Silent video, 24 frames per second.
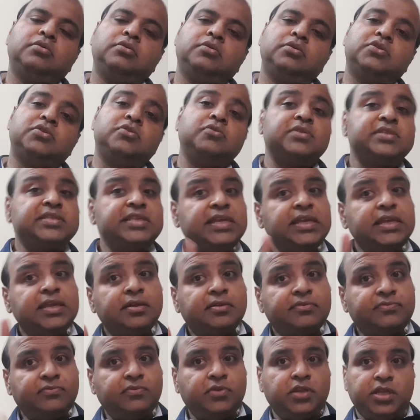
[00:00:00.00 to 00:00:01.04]
So see
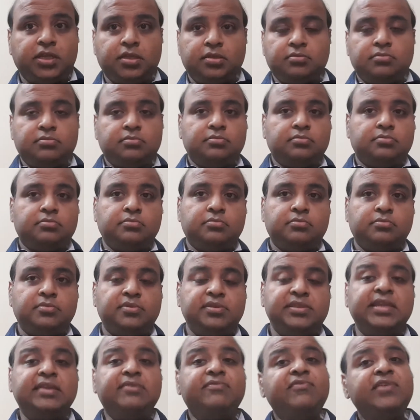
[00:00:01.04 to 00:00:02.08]
carefully
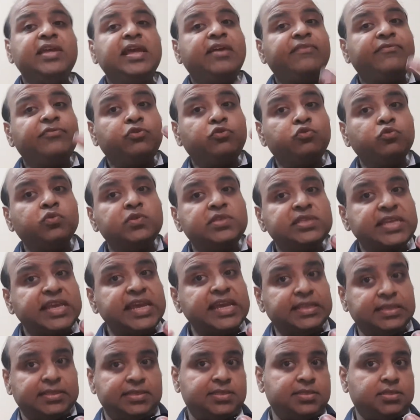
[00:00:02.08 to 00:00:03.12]
that we have two
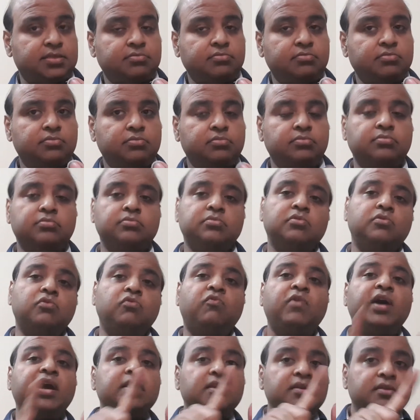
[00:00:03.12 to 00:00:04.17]
scales,
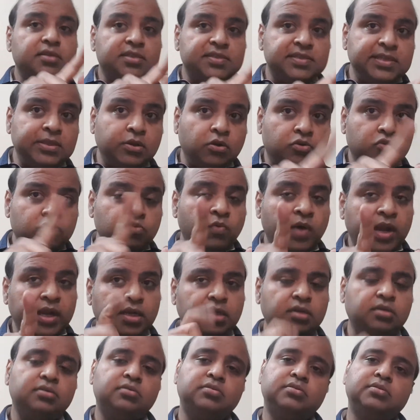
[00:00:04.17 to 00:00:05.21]
one 0 to
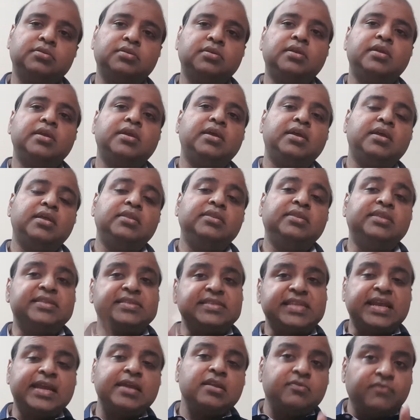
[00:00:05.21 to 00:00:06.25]
1, the
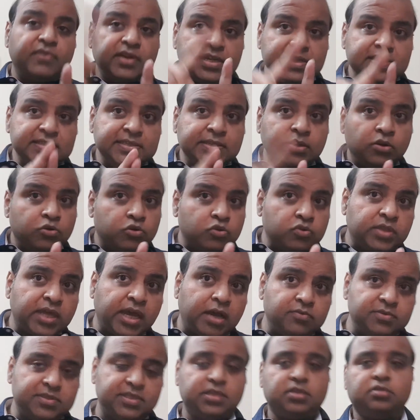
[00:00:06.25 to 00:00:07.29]
second one is 0 to
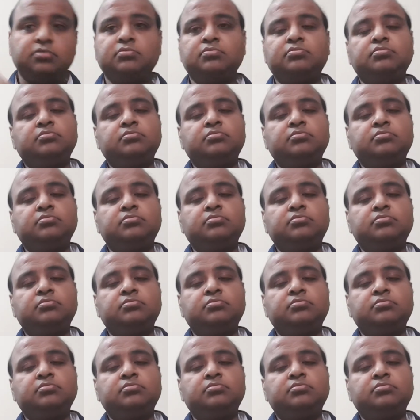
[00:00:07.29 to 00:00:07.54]
1000.